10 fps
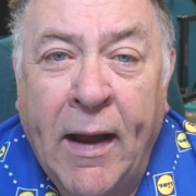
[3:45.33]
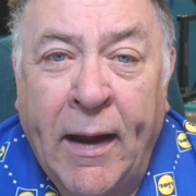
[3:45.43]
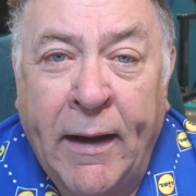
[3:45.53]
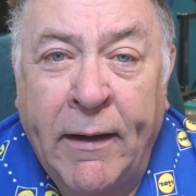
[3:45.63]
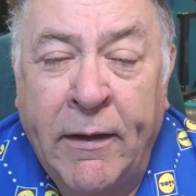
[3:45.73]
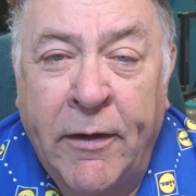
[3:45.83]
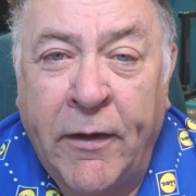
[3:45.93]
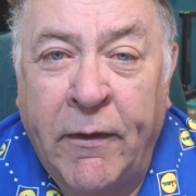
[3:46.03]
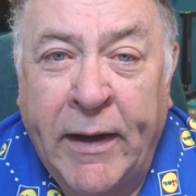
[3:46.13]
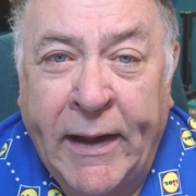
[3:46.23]

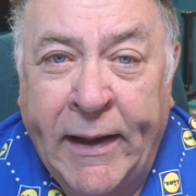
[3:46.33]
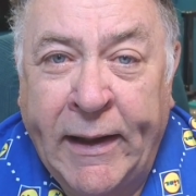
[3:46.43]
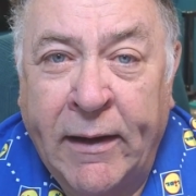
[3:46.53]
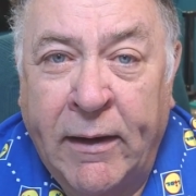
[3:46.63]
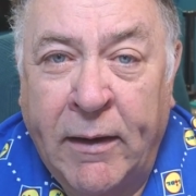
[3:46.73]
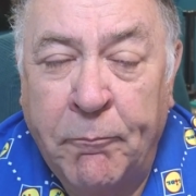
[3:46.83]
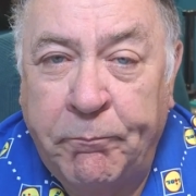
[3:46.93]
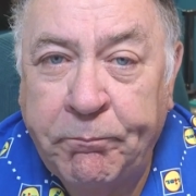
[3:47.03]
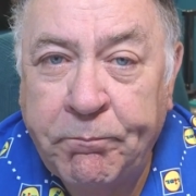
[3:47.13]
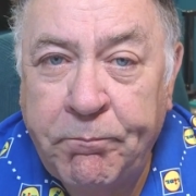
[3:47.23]
And the
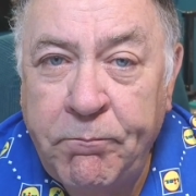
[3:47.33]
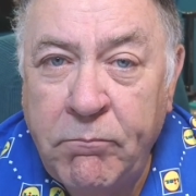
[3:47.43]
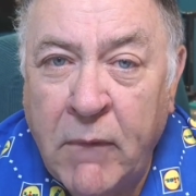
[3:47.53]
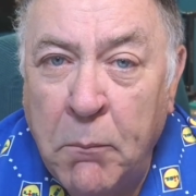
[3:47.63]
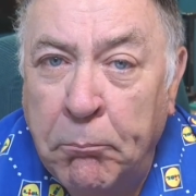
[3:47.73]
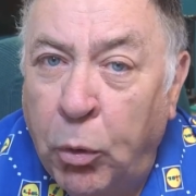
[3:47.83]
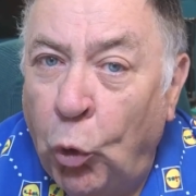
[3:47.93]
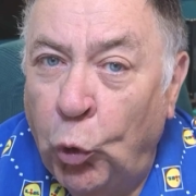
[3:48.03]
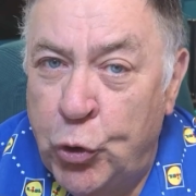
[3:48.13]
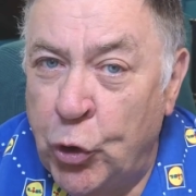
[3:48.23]

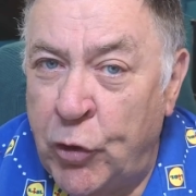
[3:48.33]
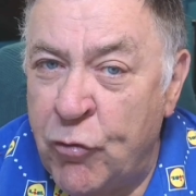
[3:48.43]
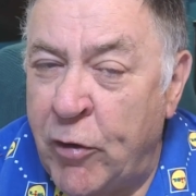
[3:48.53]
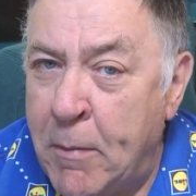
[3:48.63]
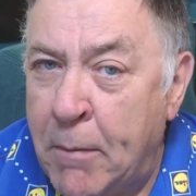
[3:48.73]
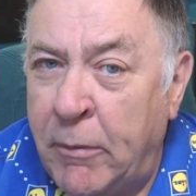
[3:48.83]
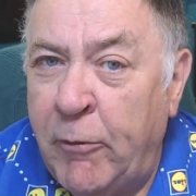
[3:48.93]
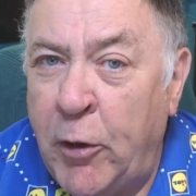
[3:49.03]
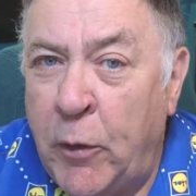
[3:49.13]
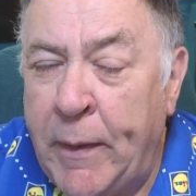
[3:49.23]
ball joints, I remember
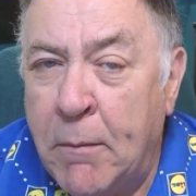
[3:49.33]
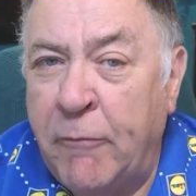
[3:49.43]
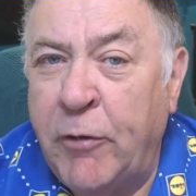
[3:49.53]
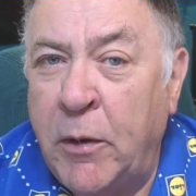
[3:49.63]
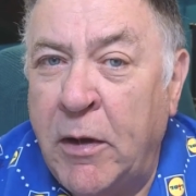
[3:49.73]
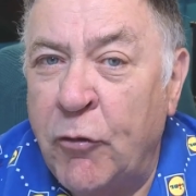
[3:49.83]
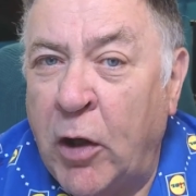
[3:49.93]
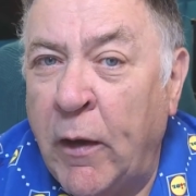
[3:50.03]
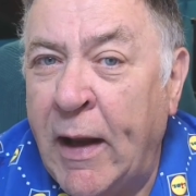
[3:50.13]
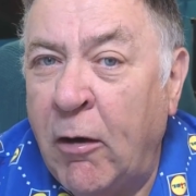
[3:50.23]
renewing them a few years
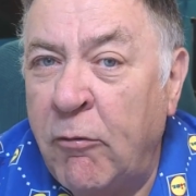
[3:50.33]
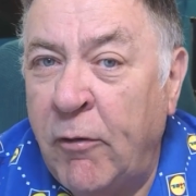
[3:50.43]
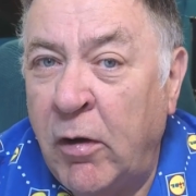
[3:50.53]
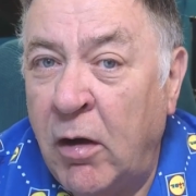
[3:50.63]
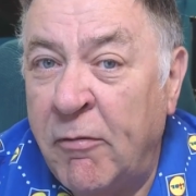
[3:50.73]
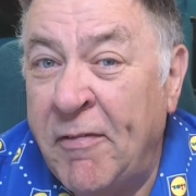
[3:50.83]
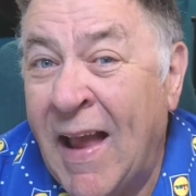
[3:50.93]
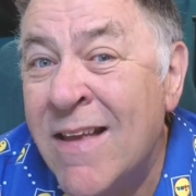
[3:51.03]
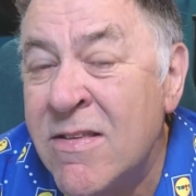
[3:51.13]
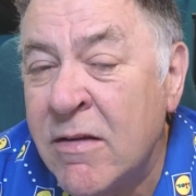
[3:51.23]
ago, they're off a
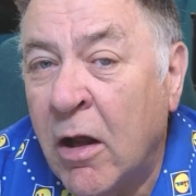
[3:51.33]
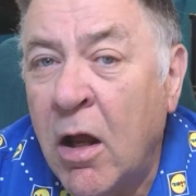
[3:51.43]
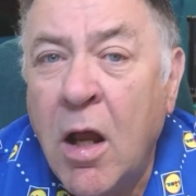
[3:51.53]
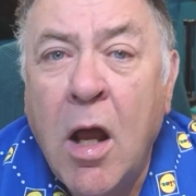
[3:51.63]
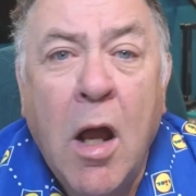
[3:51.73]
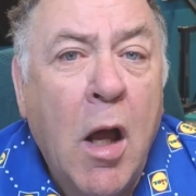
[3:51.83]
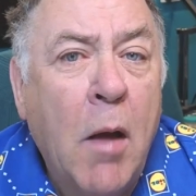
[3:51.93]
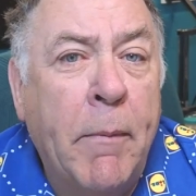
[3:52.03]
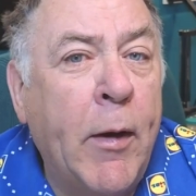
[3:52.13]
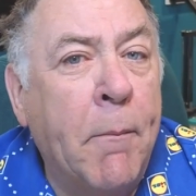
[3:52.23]
Fiesta.
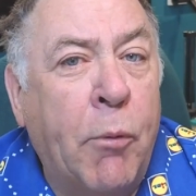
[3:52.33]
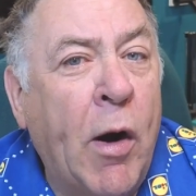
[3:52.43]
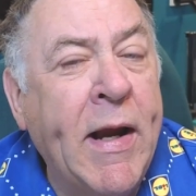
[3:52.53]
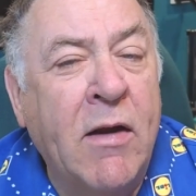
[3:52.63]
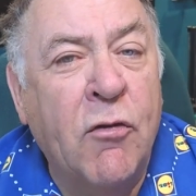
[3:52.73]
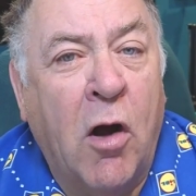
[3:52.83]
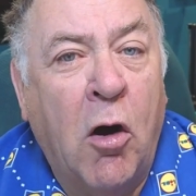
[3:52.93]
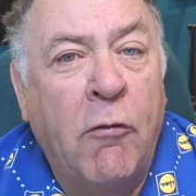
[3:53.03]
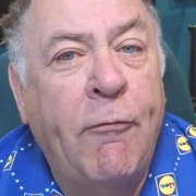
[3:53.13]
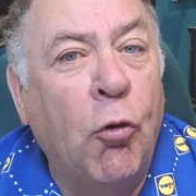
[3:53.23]
But the brakes
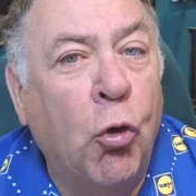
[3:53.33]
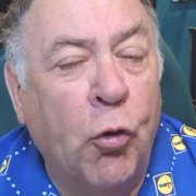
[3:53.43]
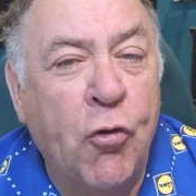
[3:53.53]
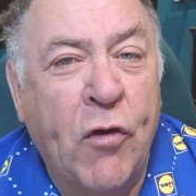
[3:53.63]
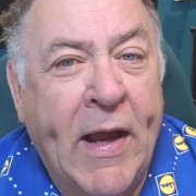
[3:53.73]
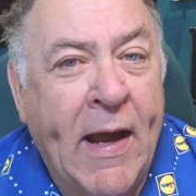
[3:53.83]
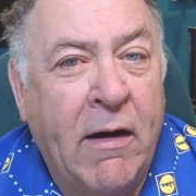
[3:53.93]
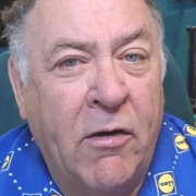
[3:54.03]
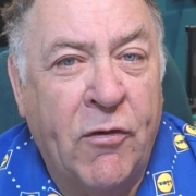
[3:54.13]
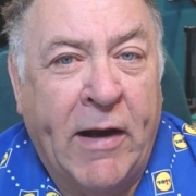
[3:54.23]
are Ford
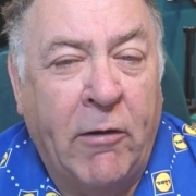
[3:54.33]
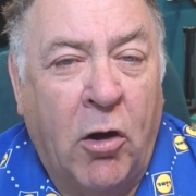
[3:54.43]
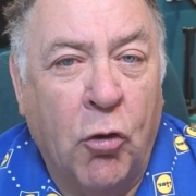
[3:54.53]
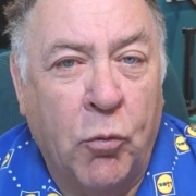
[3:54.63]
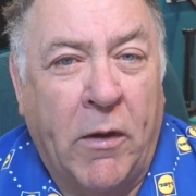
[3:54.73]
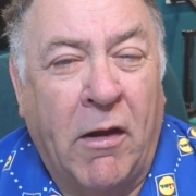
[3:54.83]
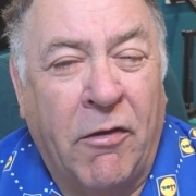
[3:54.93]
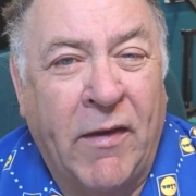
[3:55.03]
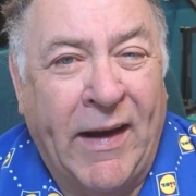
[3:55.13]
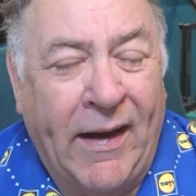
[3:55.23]
Sierra Cosworth, I
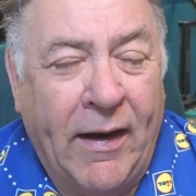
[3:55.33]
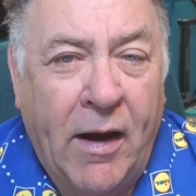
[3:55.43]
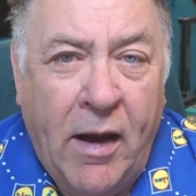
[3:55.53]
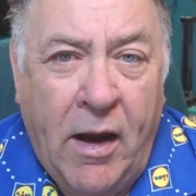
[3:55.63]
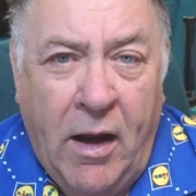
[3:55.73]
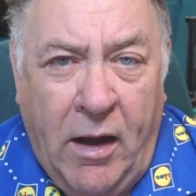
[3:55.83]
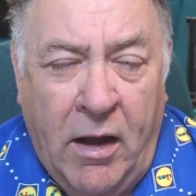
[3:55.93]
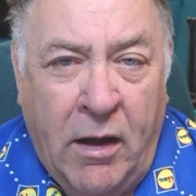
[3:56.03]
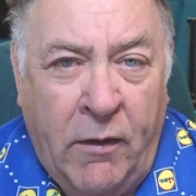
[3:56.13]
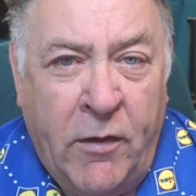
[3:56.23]
think,
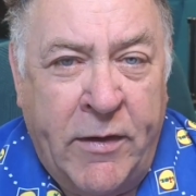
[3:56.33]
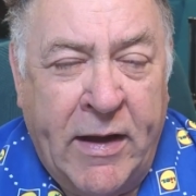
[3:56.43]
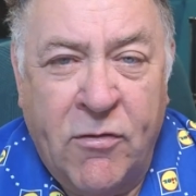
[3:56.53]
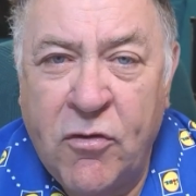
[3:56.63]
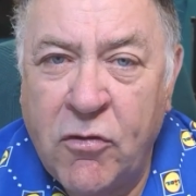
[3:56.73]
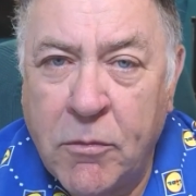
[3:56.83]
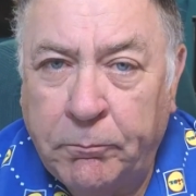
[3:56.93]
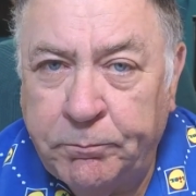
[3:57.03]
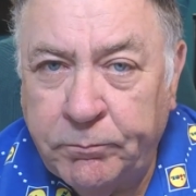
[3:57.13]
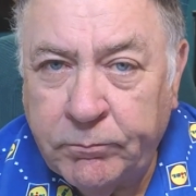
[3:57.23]
the discs.
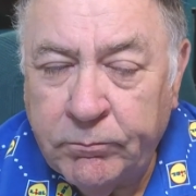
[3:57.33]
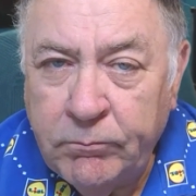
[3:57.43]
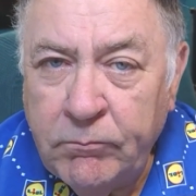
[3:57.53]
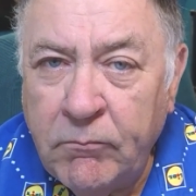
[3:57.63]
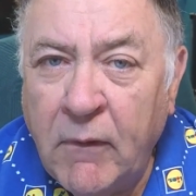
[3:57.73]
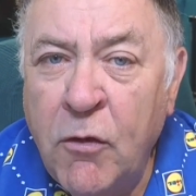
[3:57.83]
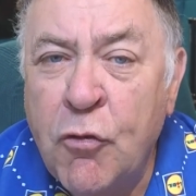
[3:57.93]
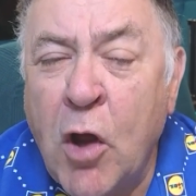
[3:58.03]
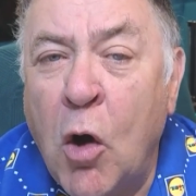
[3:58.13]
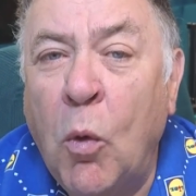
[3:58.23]

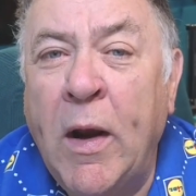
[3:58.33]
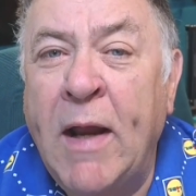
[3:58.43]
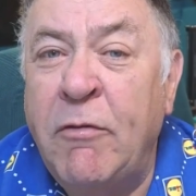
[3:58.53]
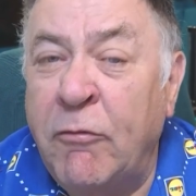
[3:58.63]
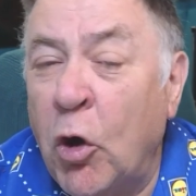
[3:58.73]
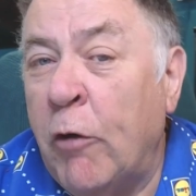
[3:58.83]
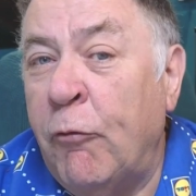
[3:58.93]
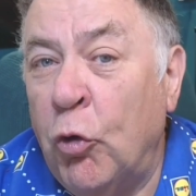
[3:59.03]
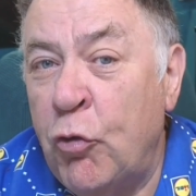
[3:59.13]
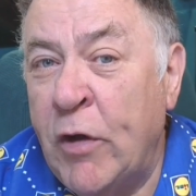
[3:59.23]
So if you've got a
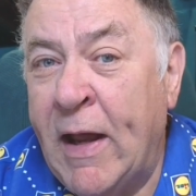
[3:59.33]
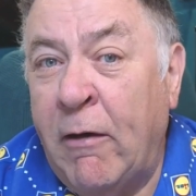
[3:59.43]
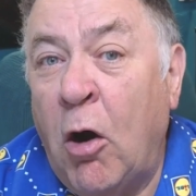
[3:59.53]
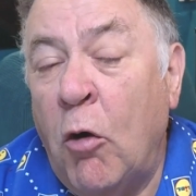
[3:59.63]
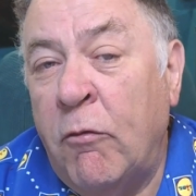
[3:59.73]
Ford Sierra,